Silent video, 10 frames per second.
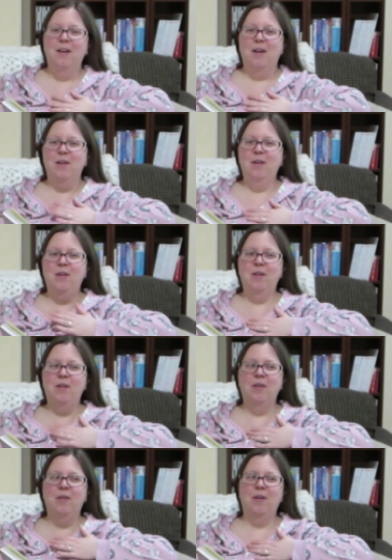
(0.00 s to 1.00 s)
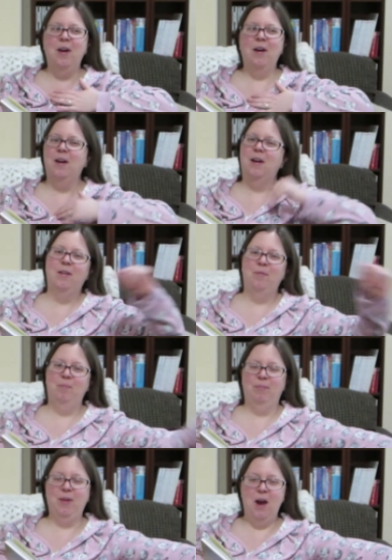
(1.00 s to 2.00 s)
oh,
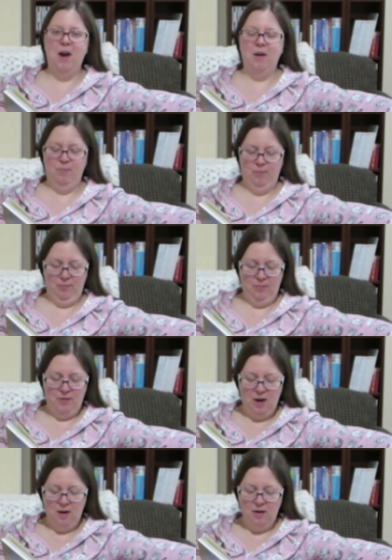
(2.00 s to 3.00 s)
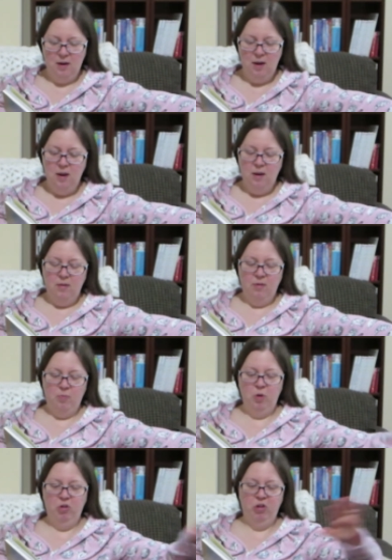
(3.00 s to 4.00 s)
yeah, that
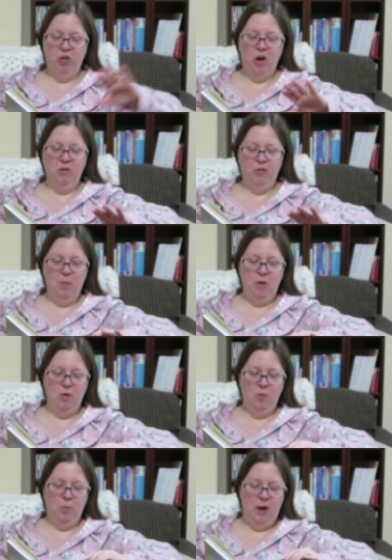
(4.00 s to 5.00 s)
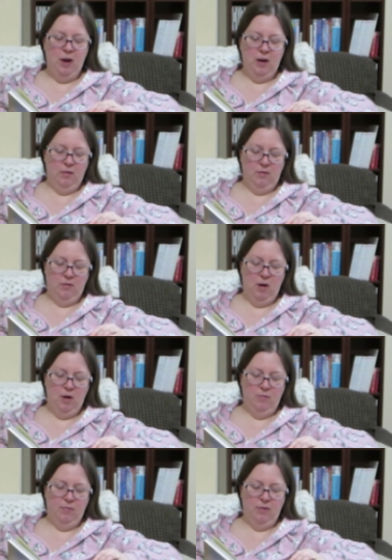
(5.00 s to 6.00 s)
when she talks about her weight and
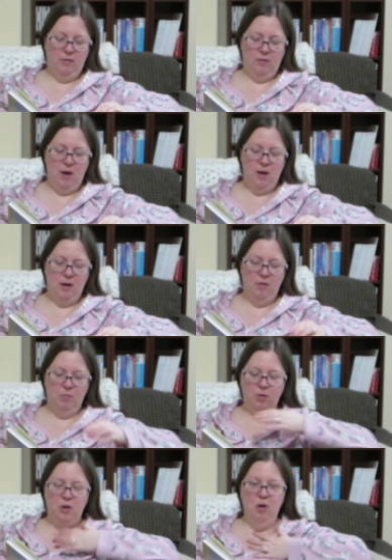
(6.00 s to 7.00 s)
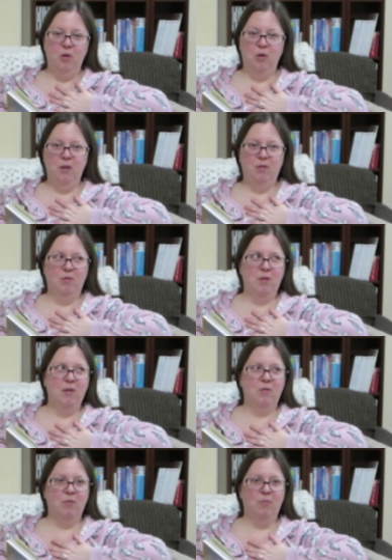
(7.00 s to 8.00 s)
stuff, it's like it really hurt. It's
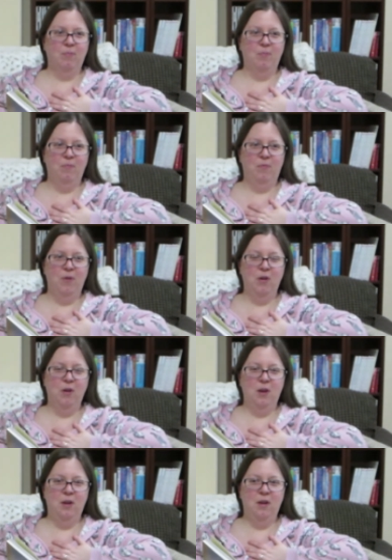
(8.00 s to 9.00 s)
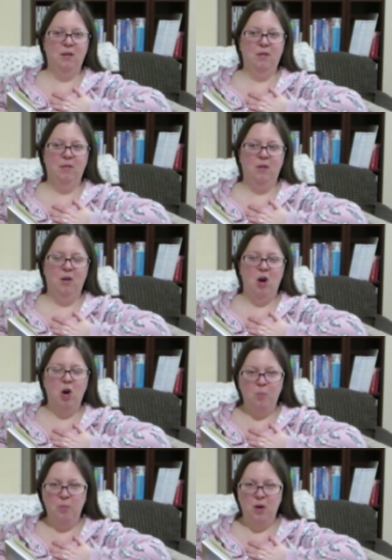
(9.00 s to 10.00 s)
it's very
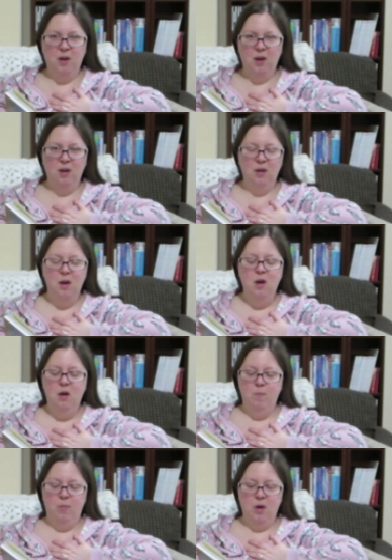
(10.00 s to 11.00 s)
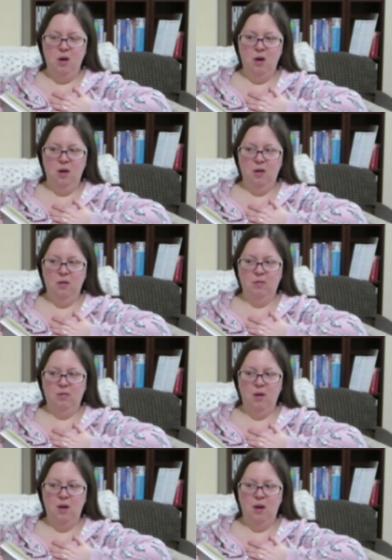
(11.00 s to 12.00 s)
heartbreaking
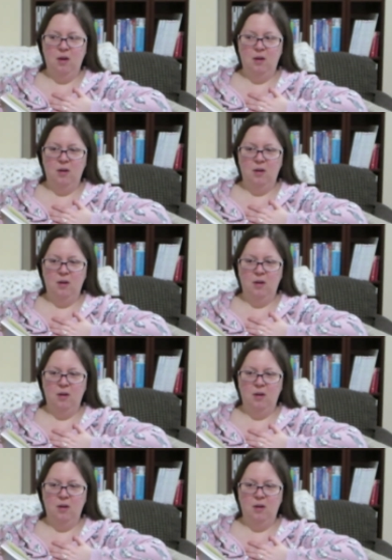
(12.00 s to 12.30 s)
because like